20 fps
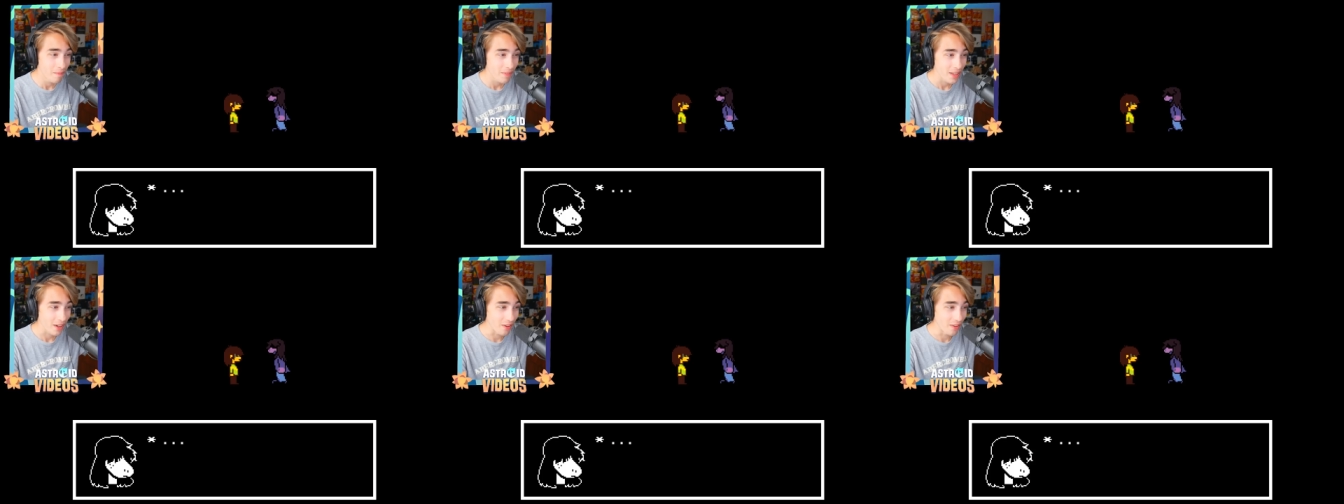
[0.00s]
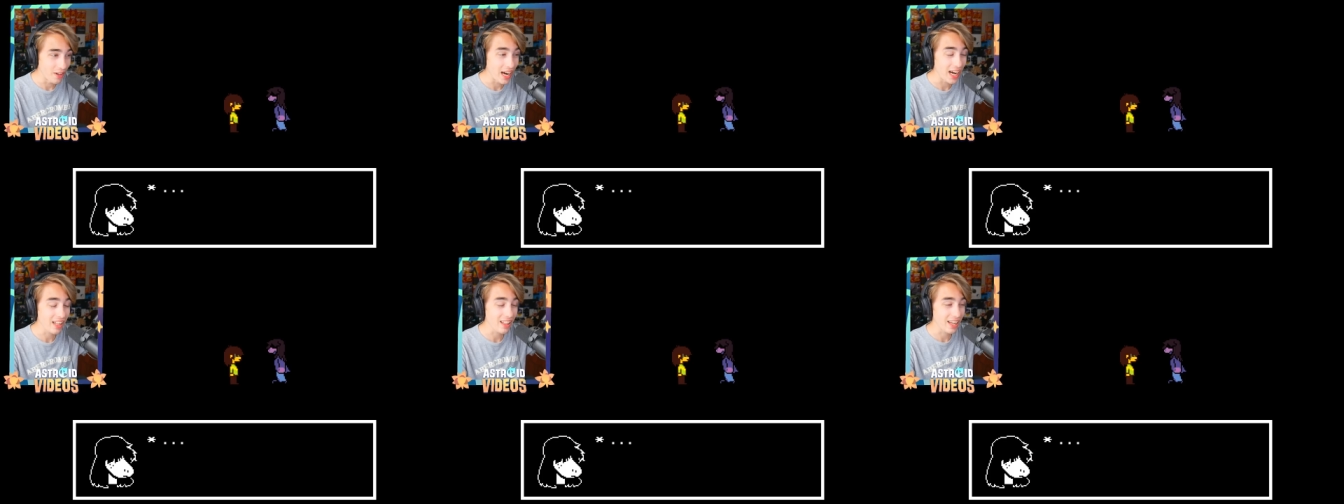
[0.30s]
I do
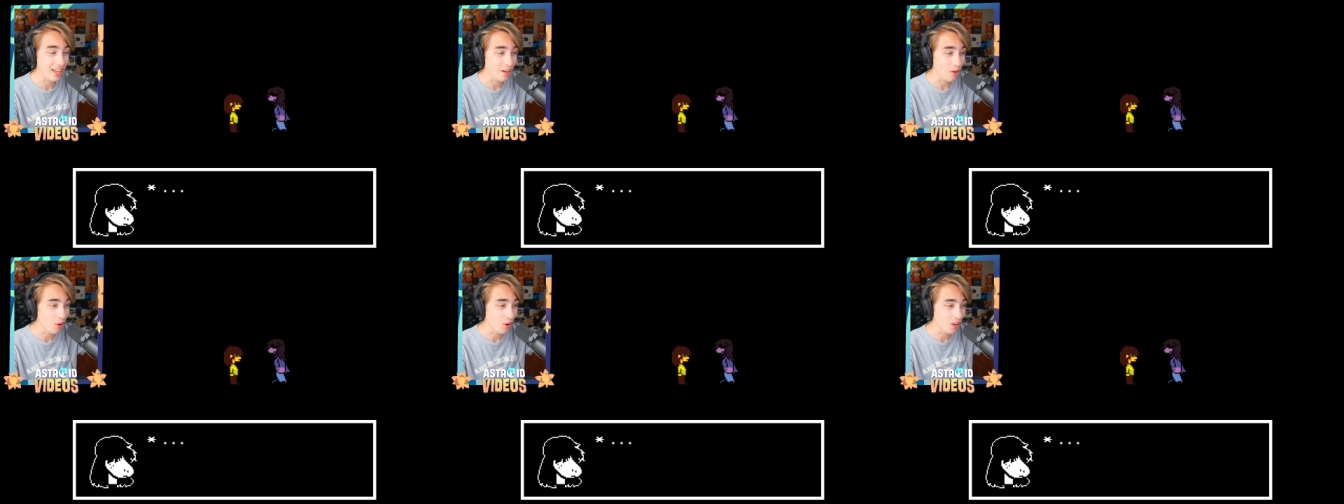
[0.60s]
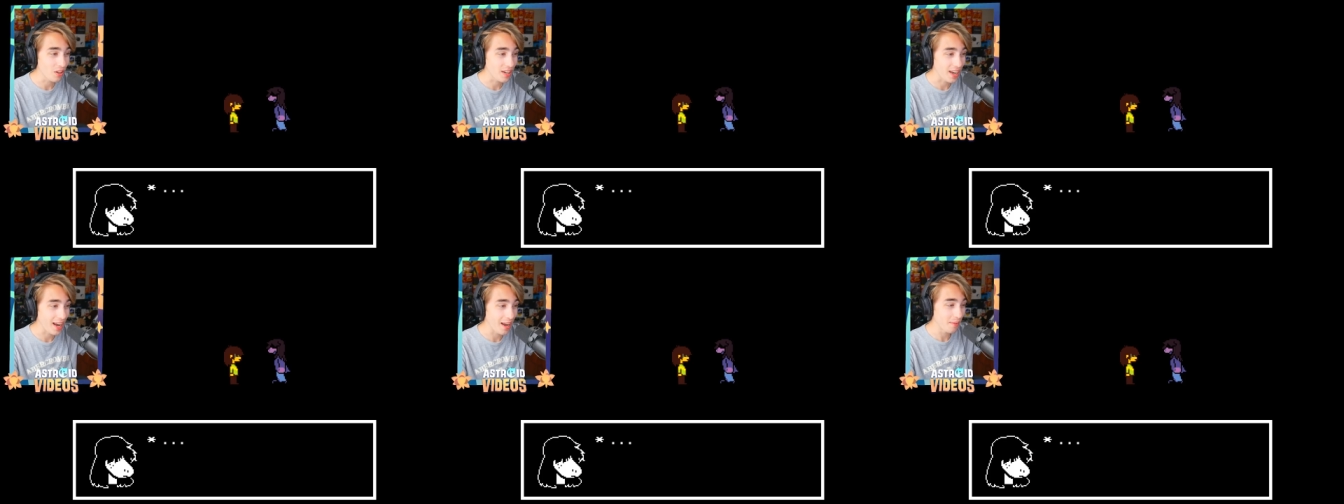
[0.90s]
not like
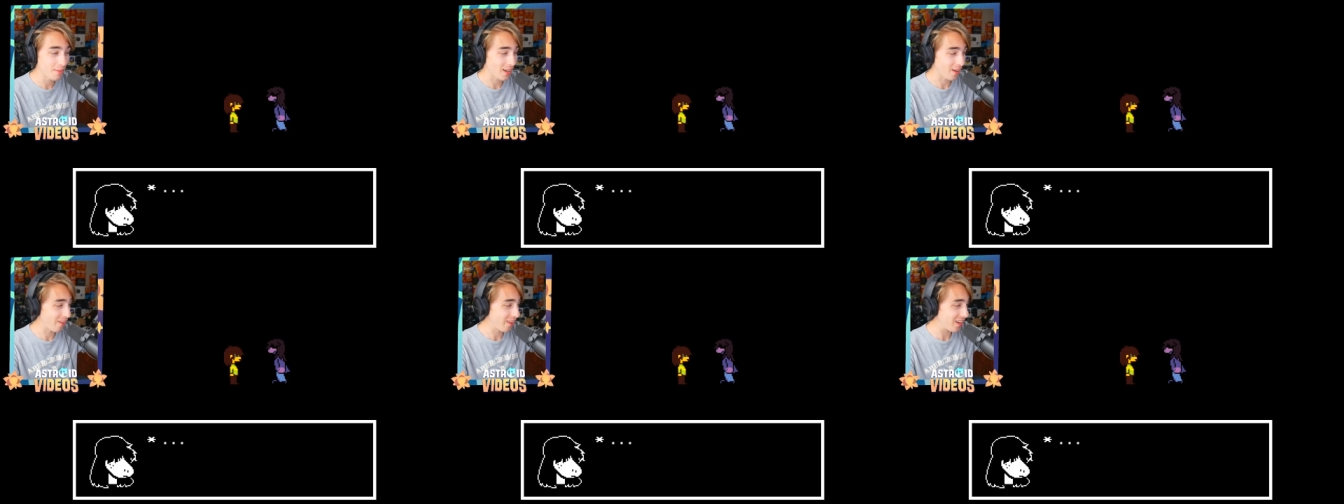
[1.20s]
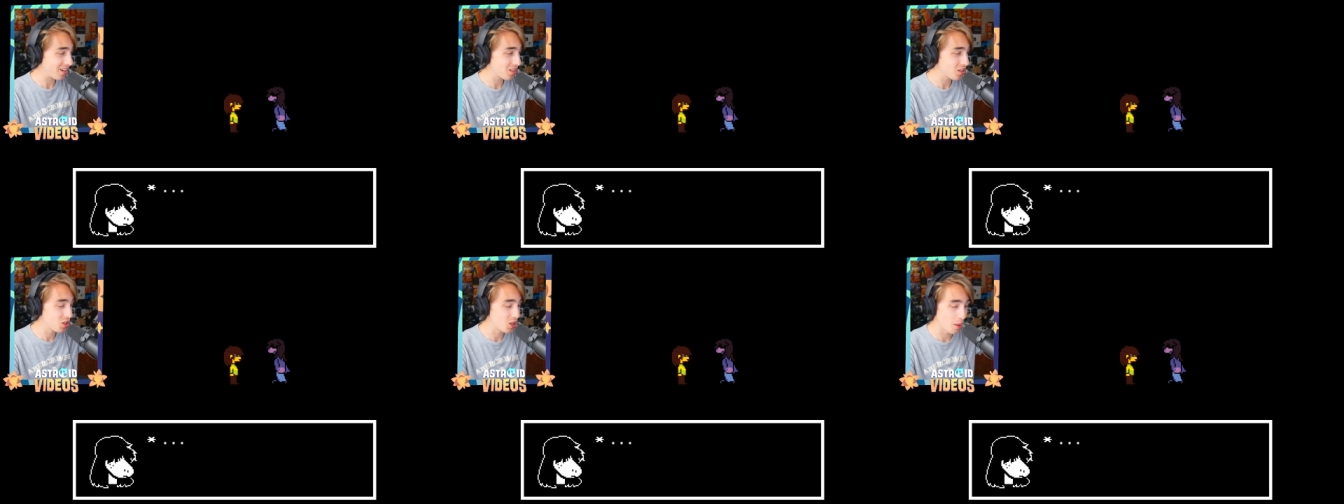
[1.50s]
horror games. I don't
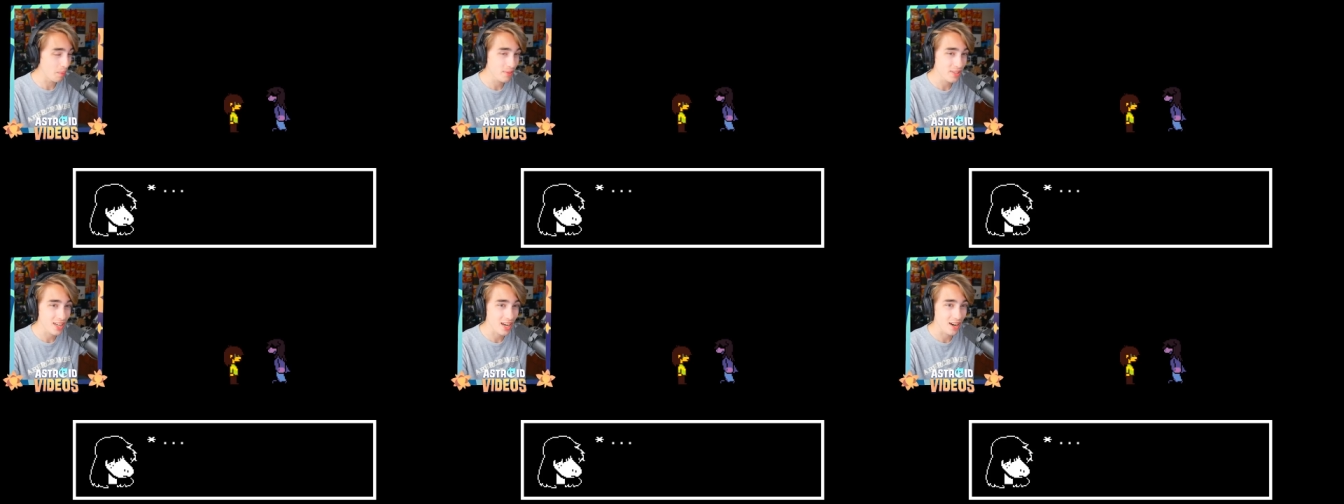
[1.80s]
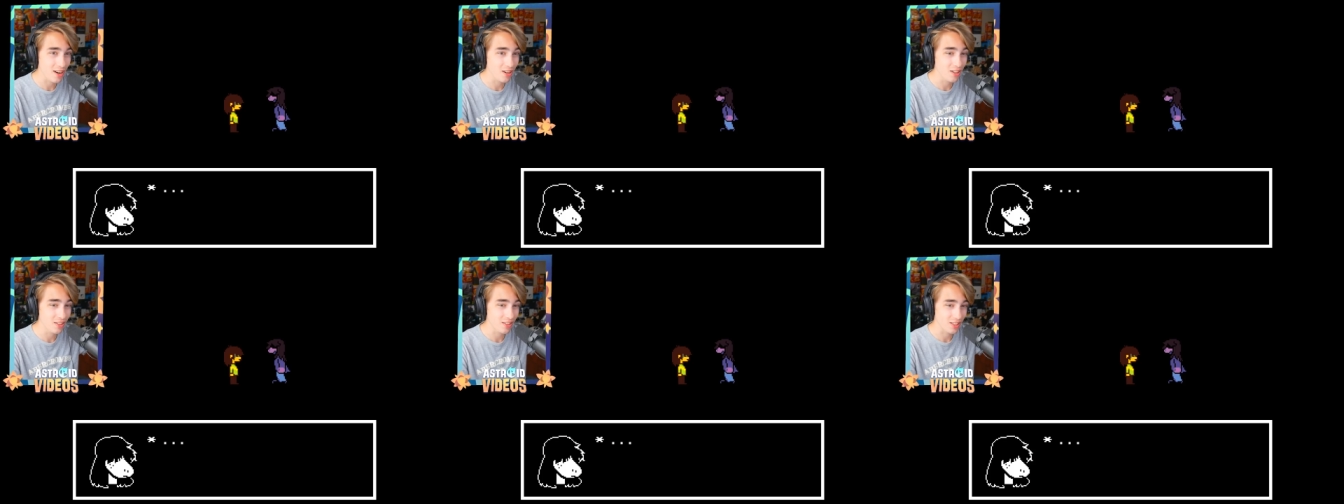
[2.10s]
like jump
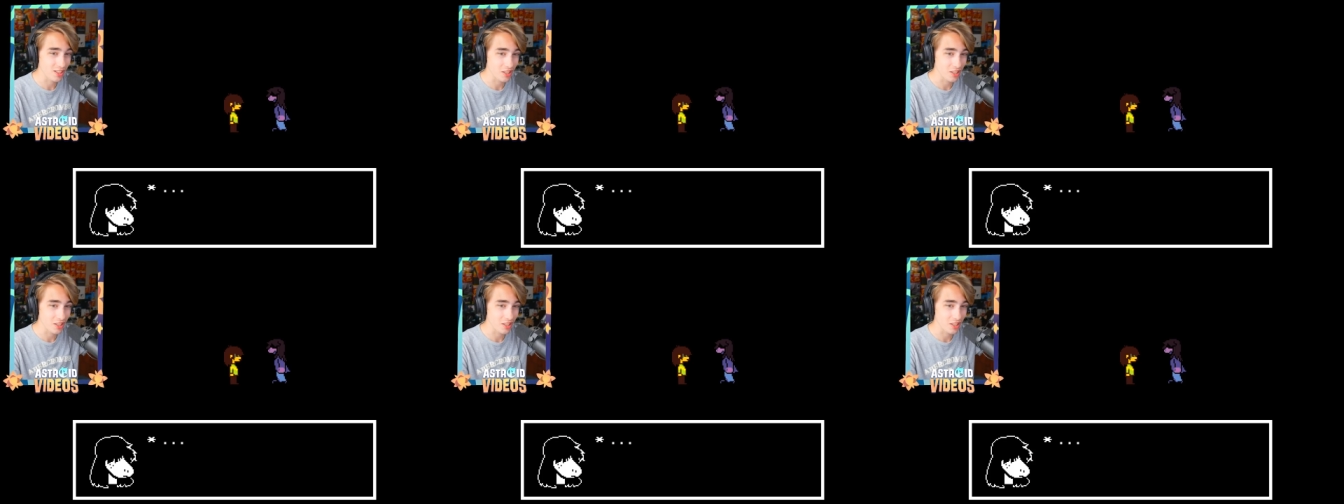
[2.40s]
scares.